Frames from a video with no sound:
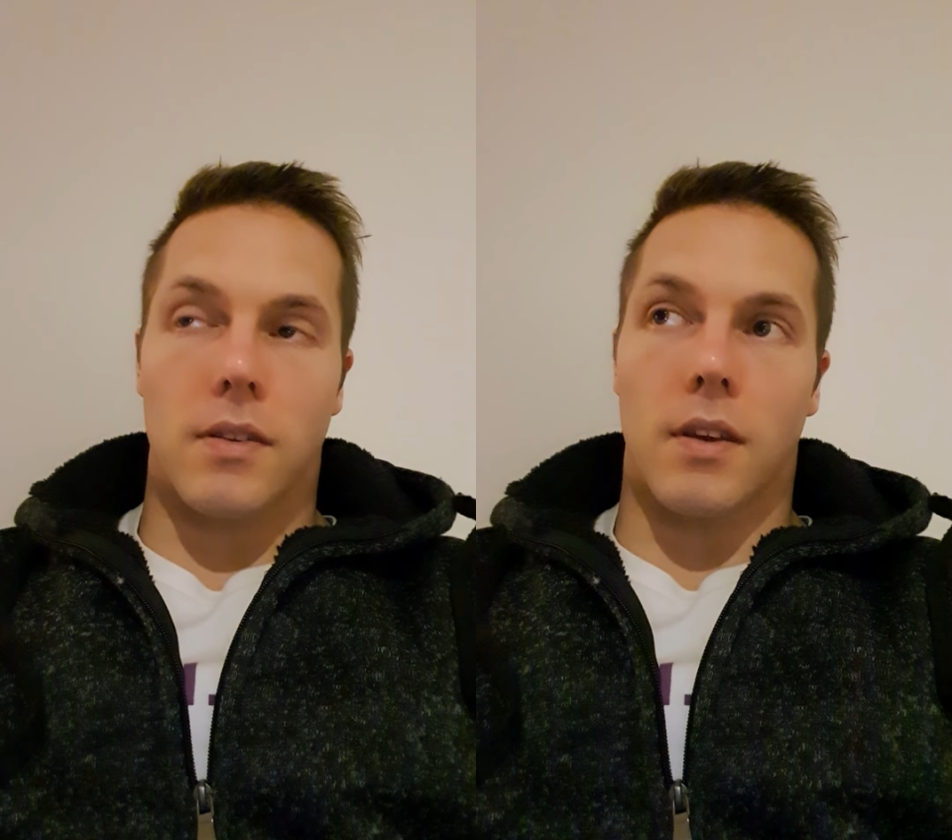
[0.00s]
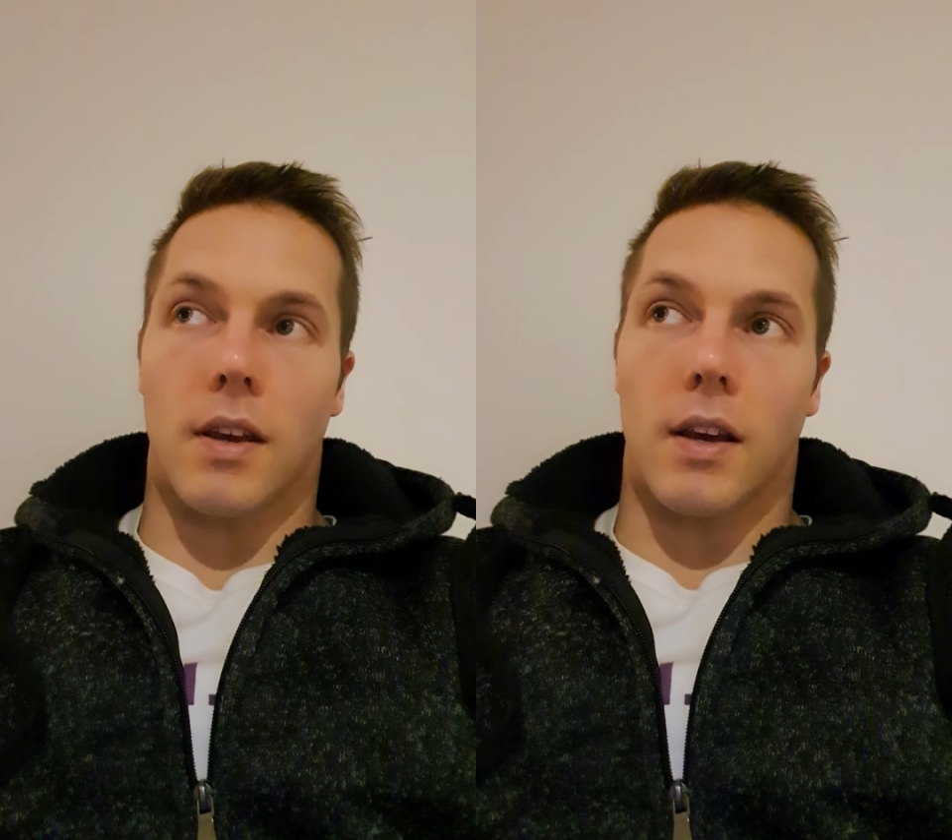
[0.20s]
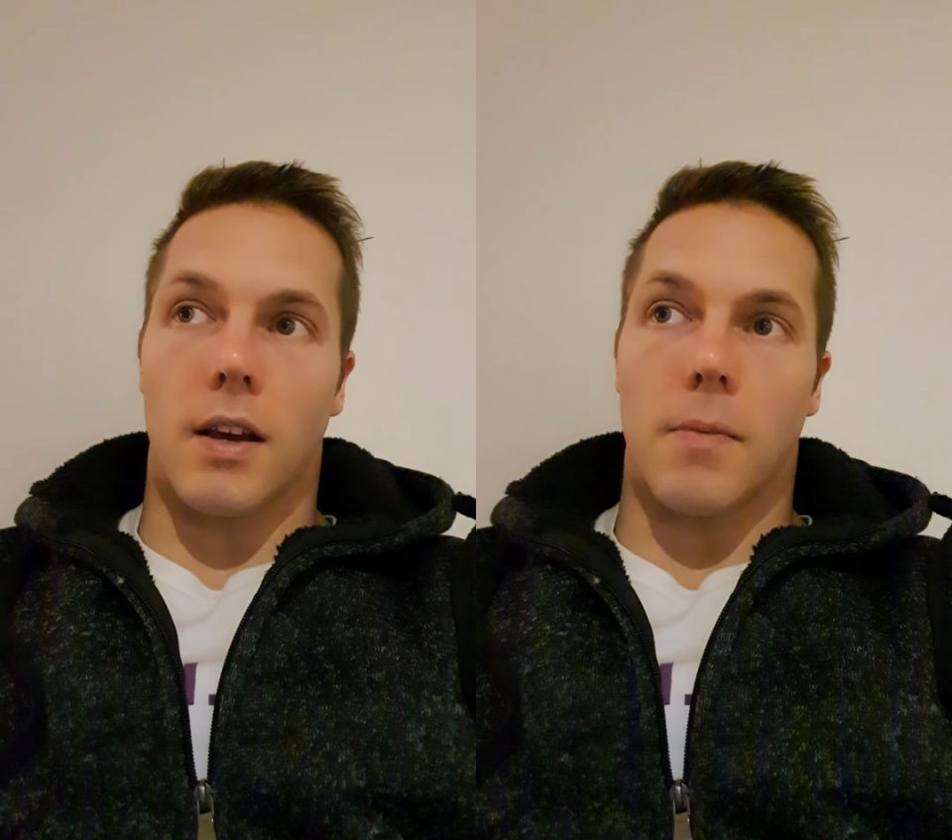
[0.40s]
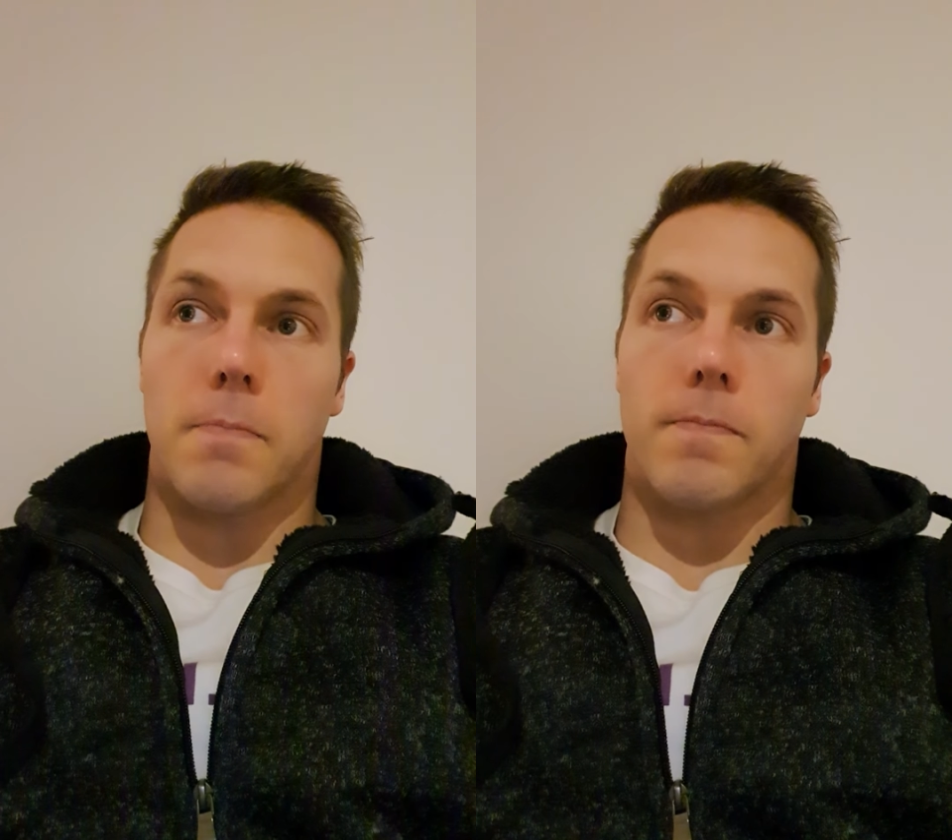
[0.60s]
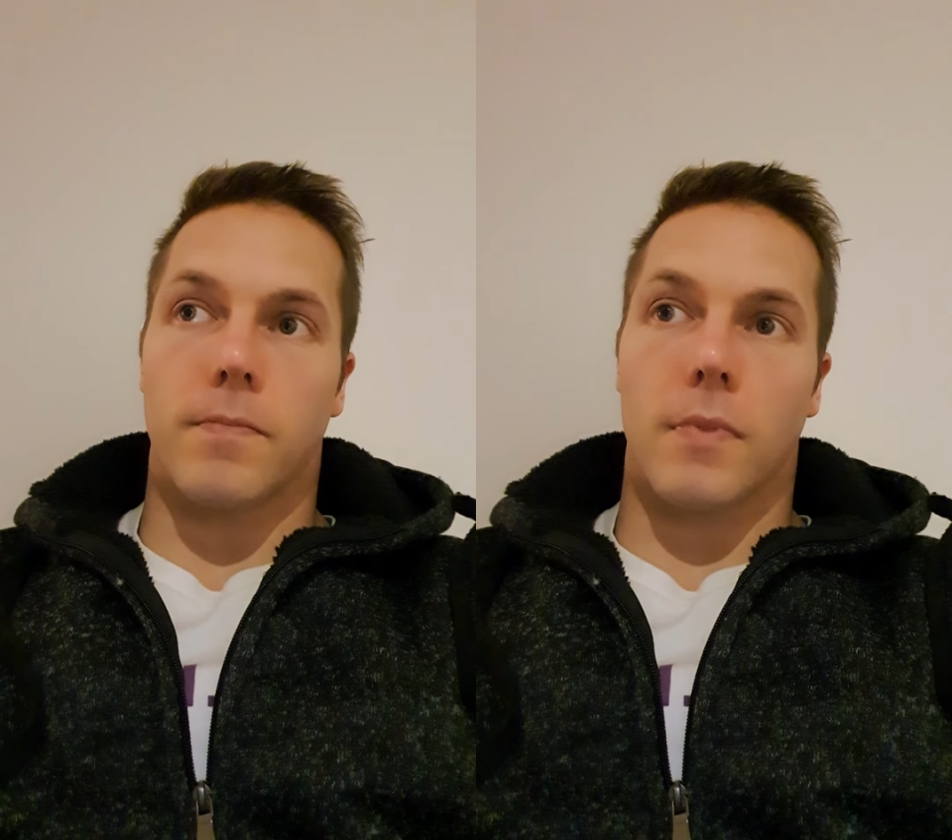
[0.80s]

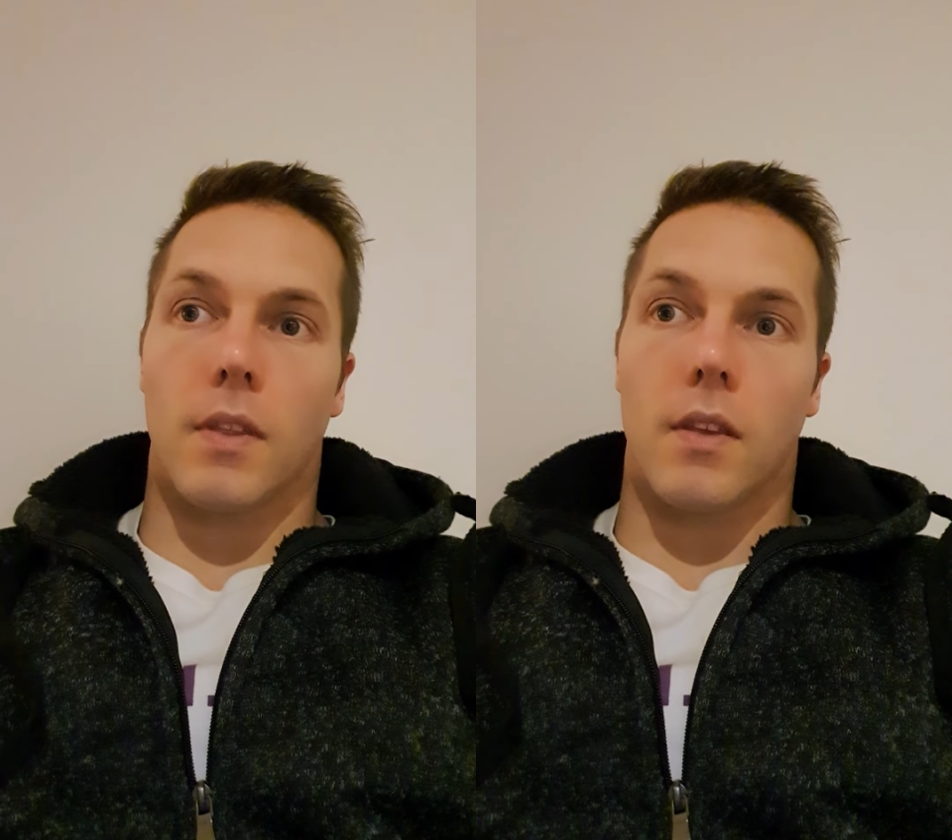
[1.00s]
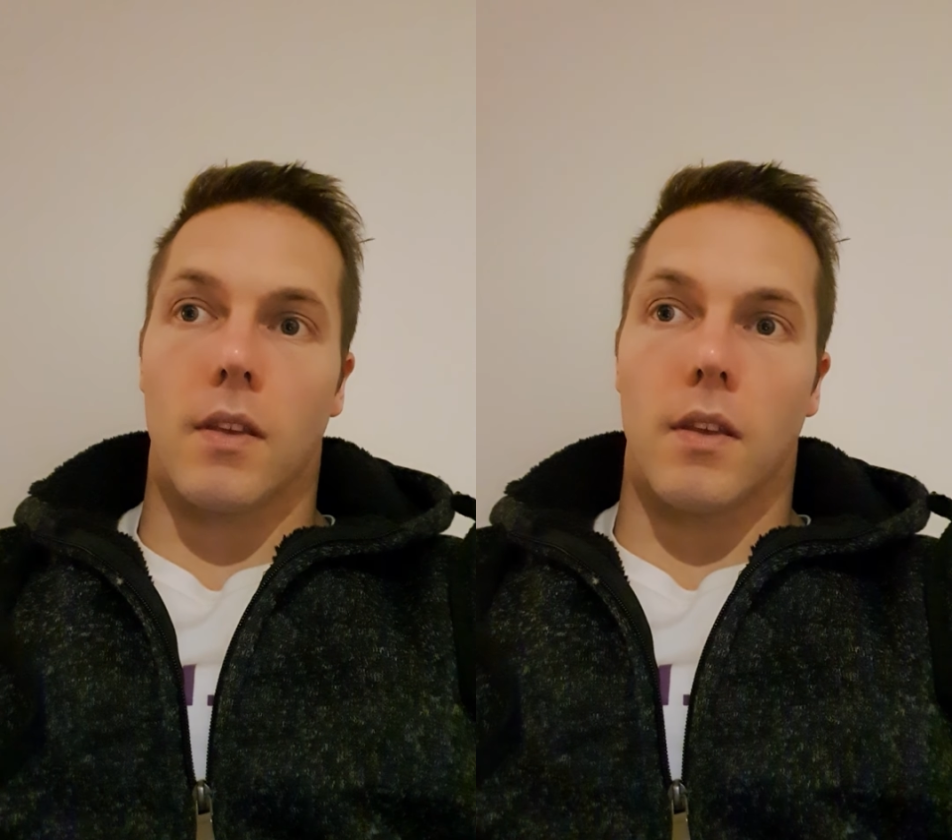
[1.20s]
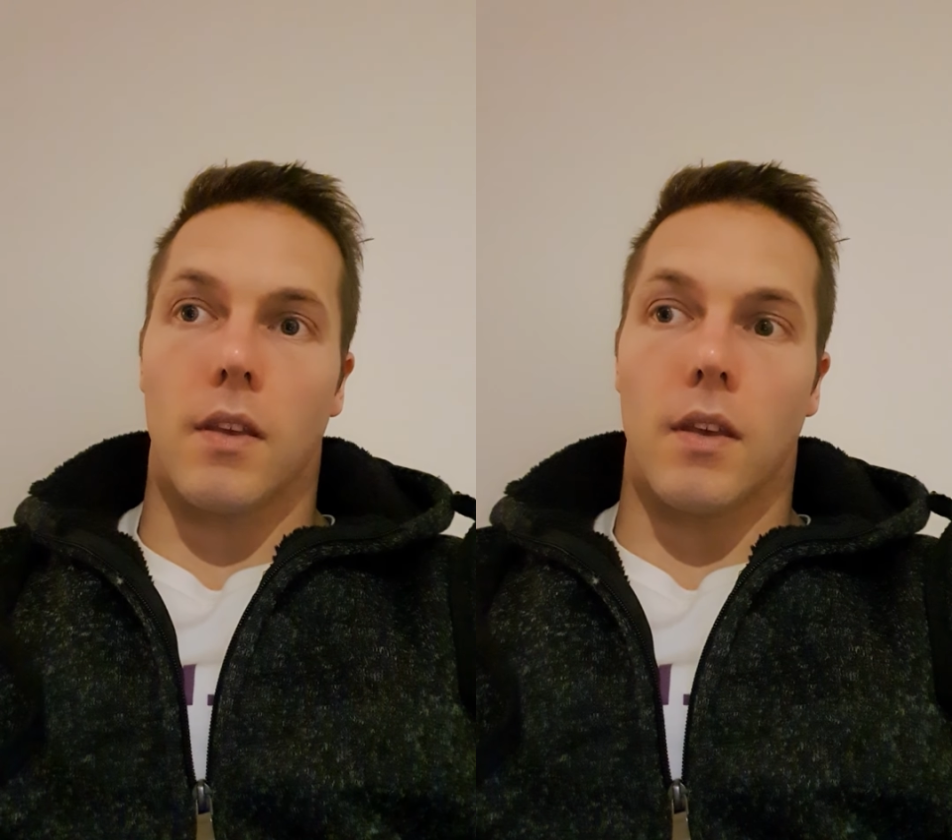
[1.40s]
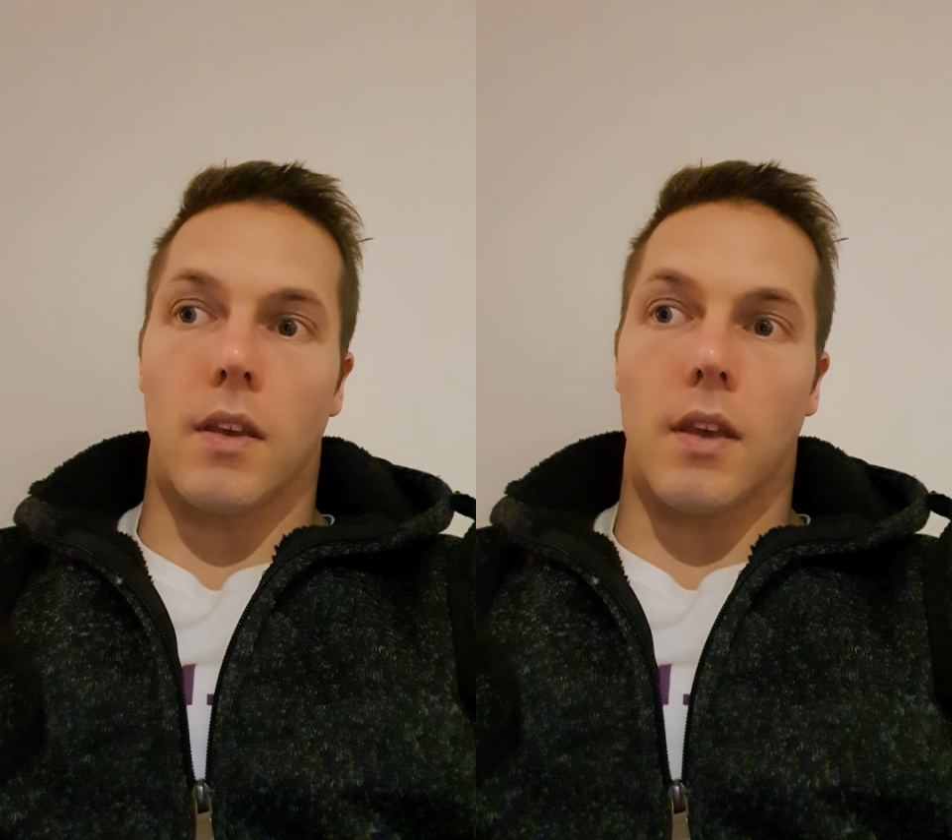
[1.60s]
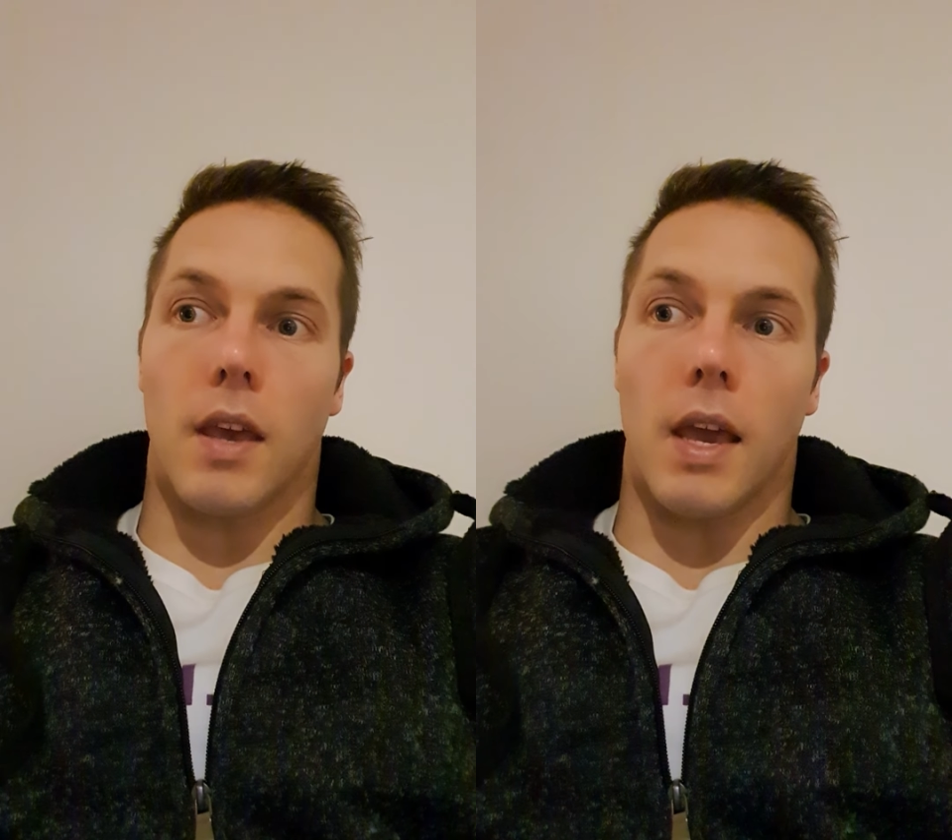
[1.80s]

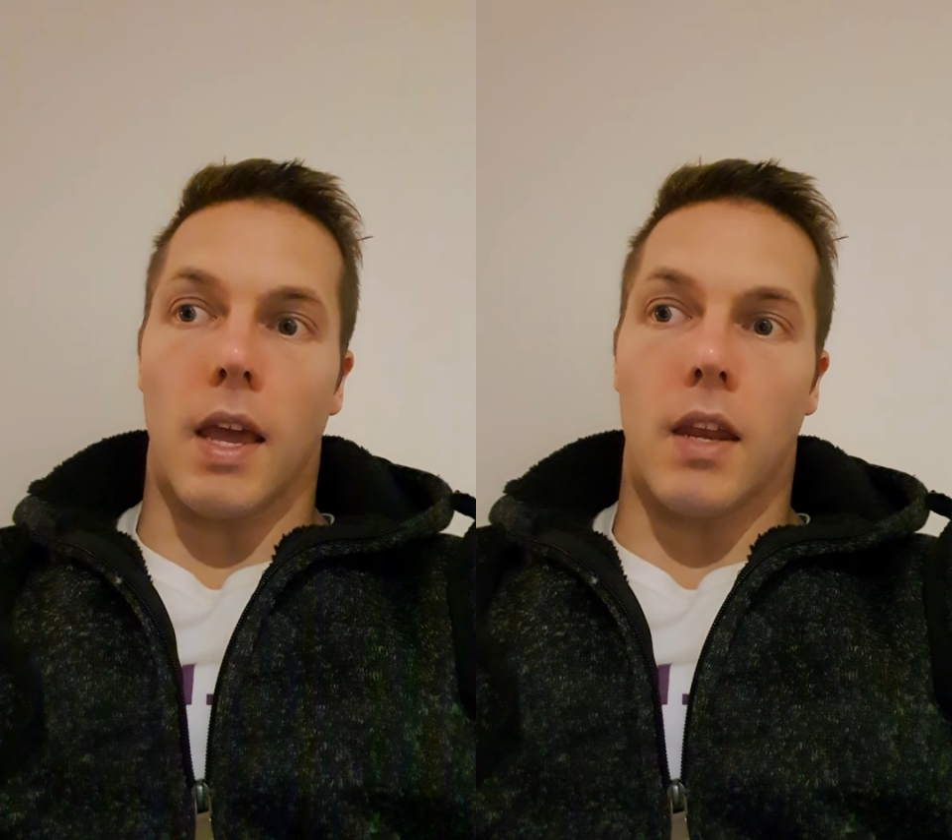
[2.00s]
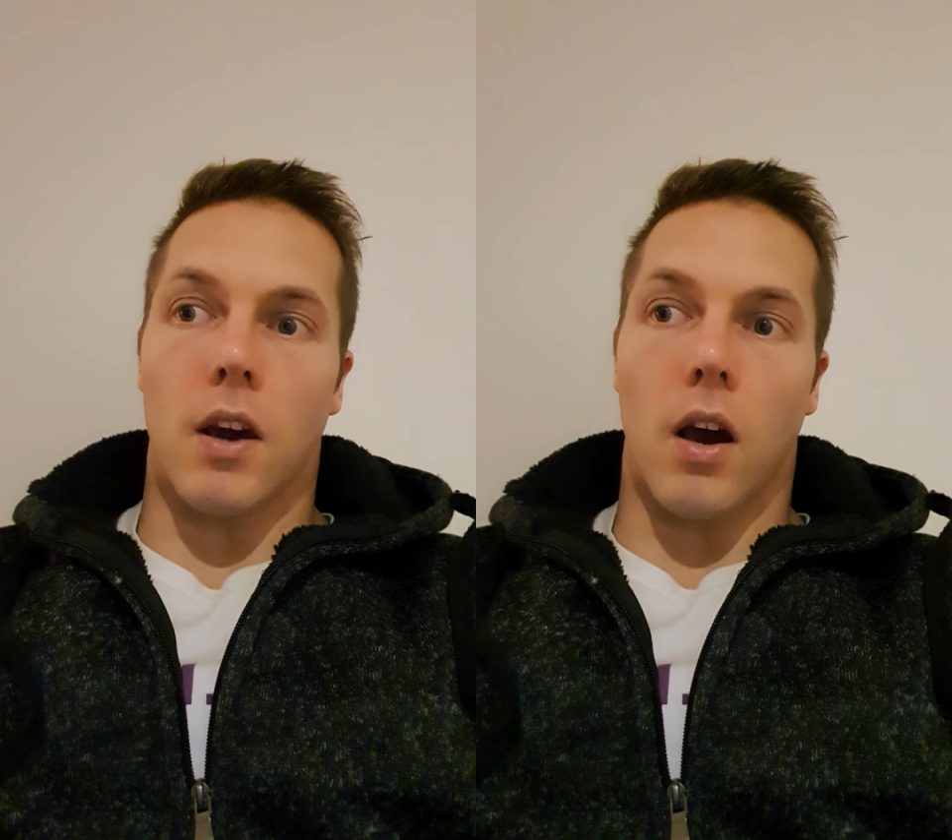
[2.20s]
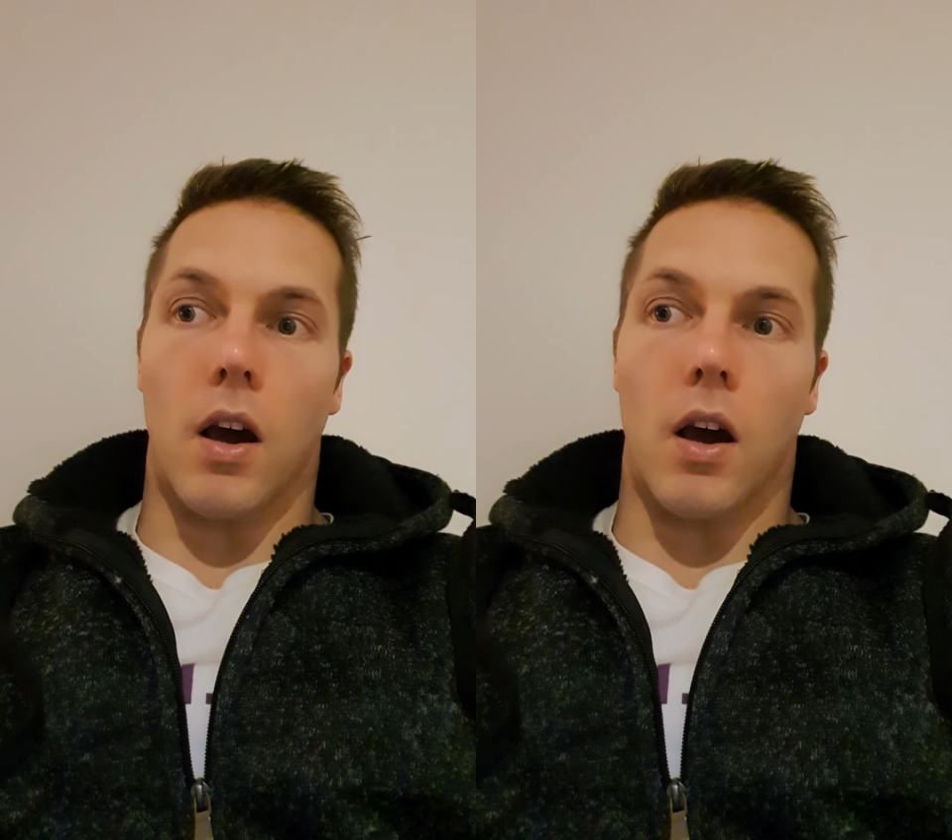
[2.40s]
And